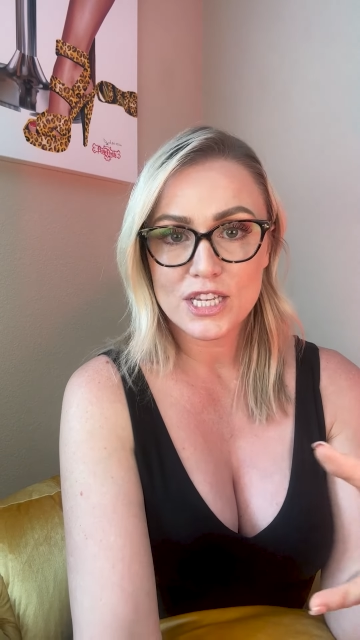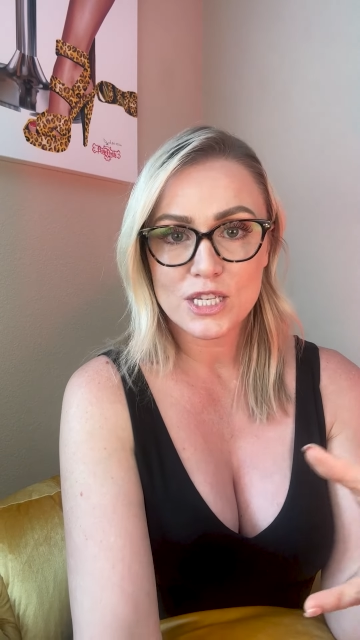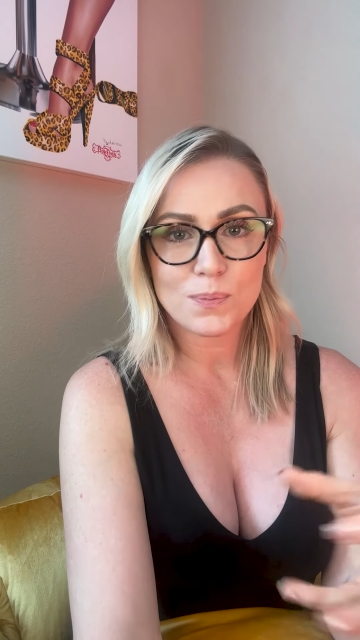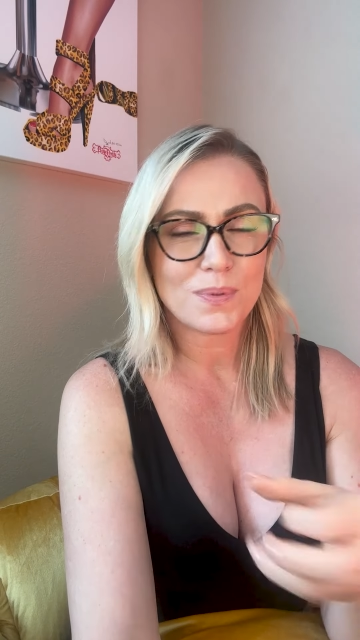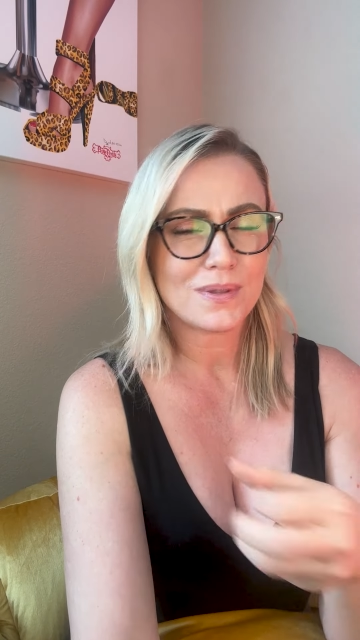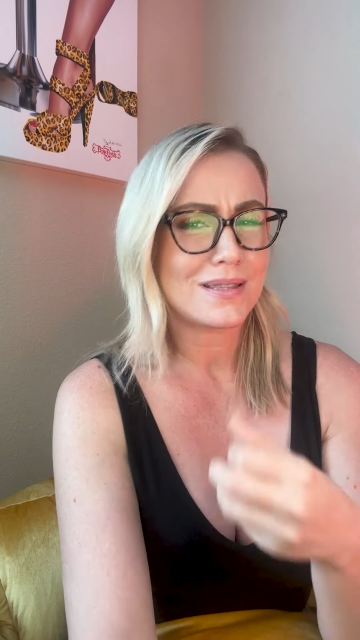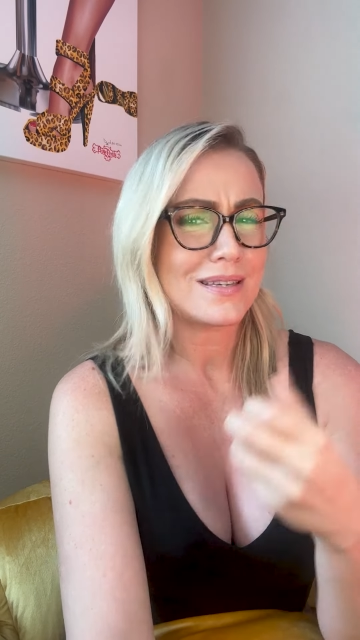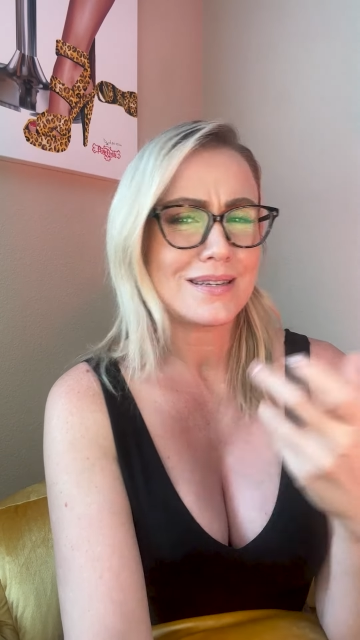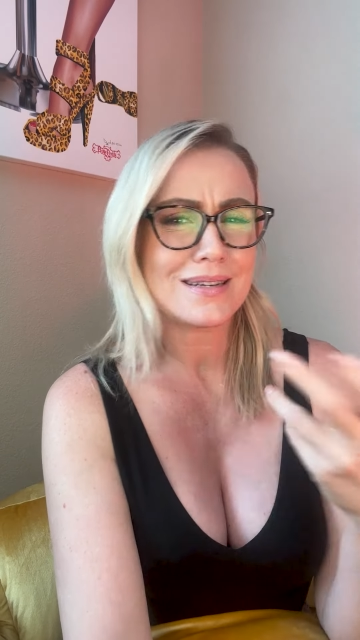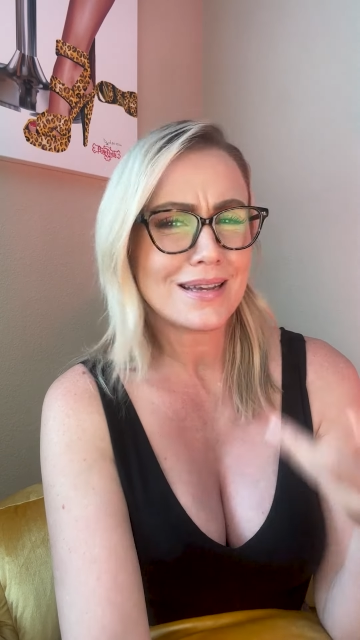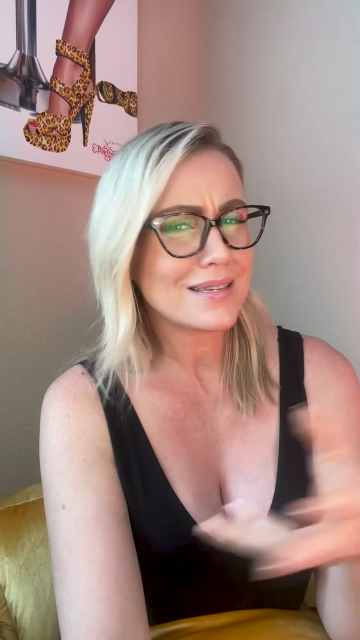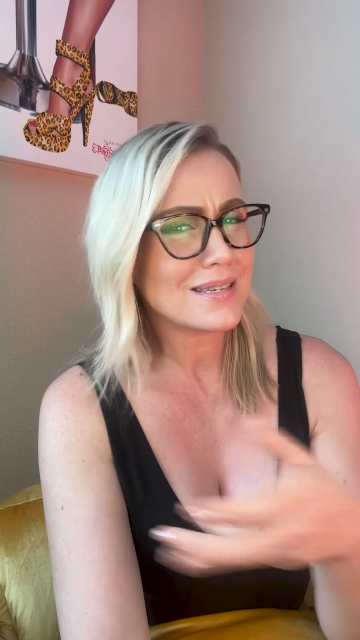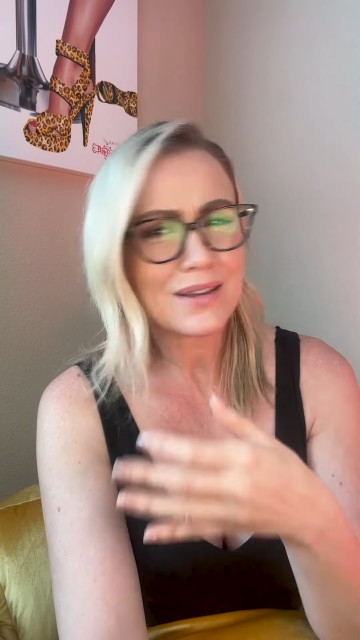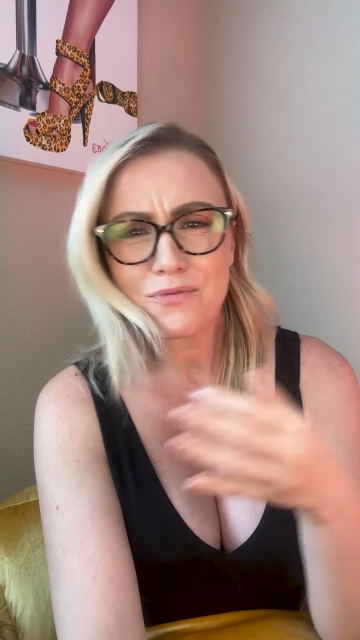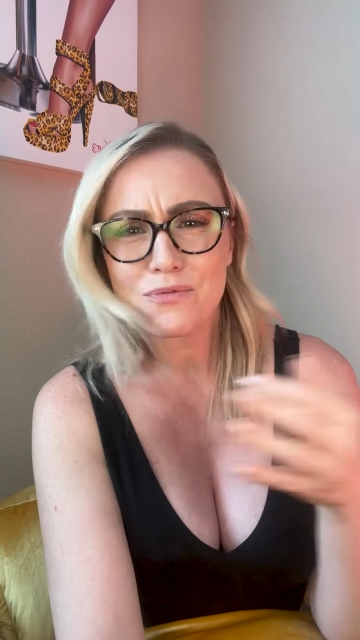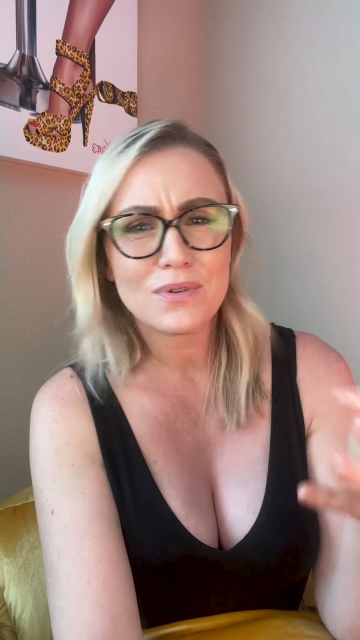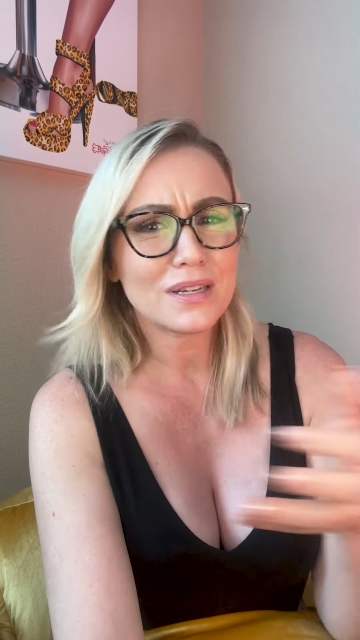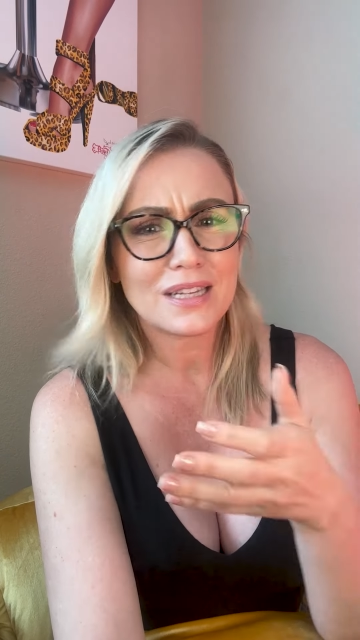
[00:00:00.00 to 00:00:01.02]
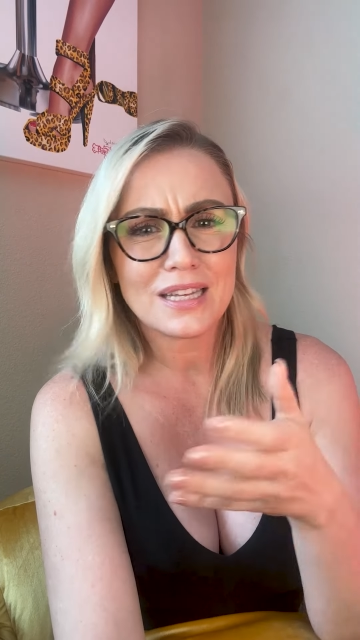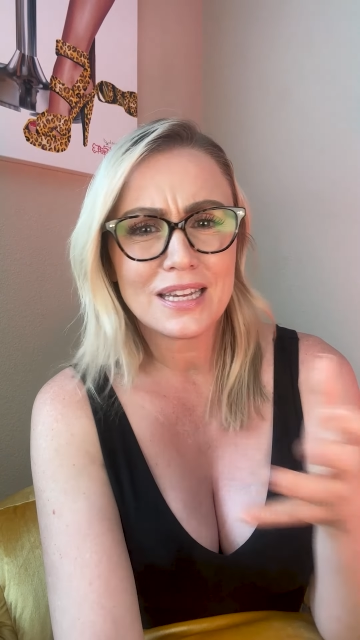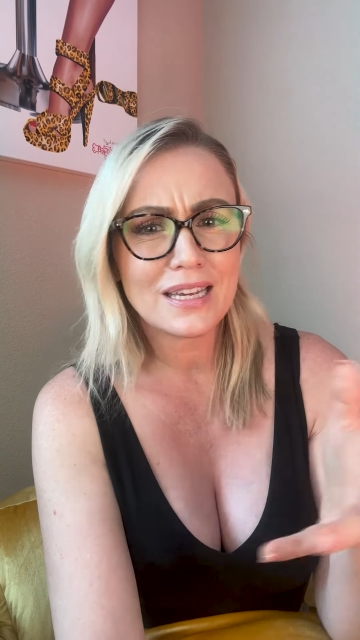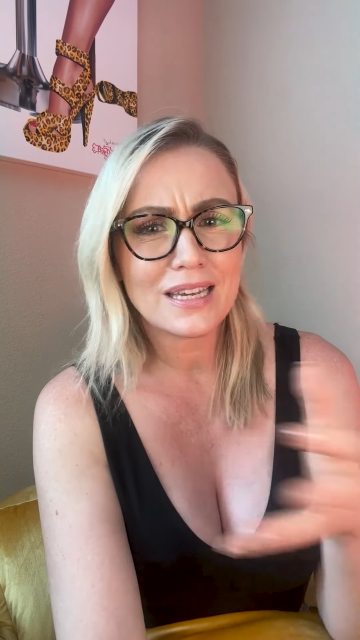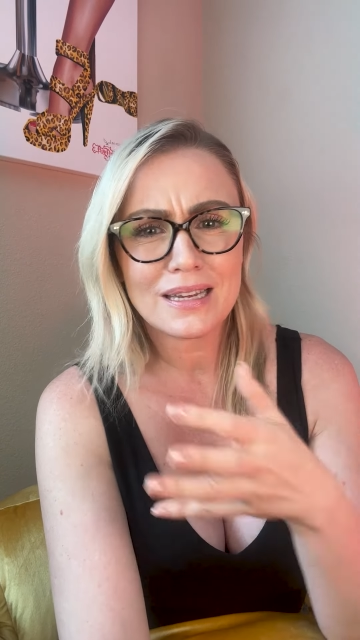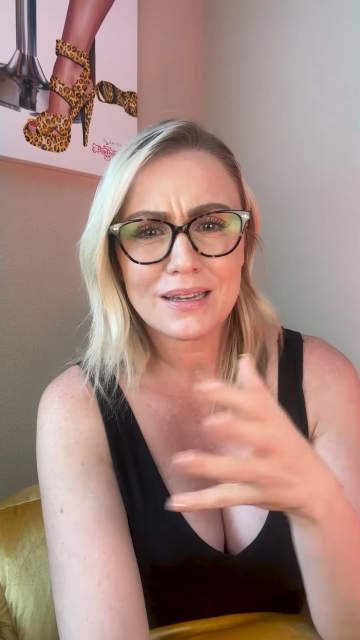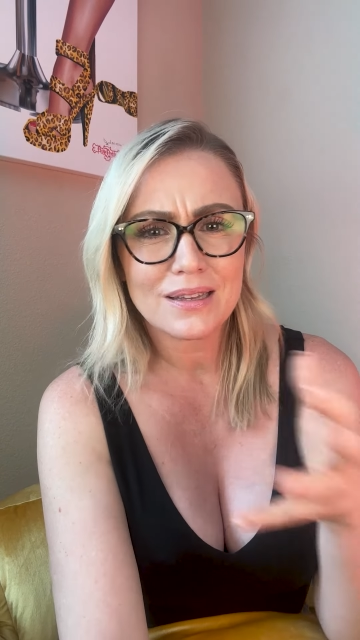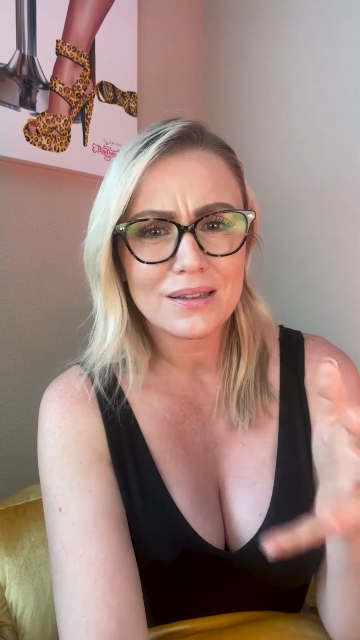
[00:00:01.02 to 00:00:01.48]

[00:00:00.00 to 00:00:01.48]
but this doesn't really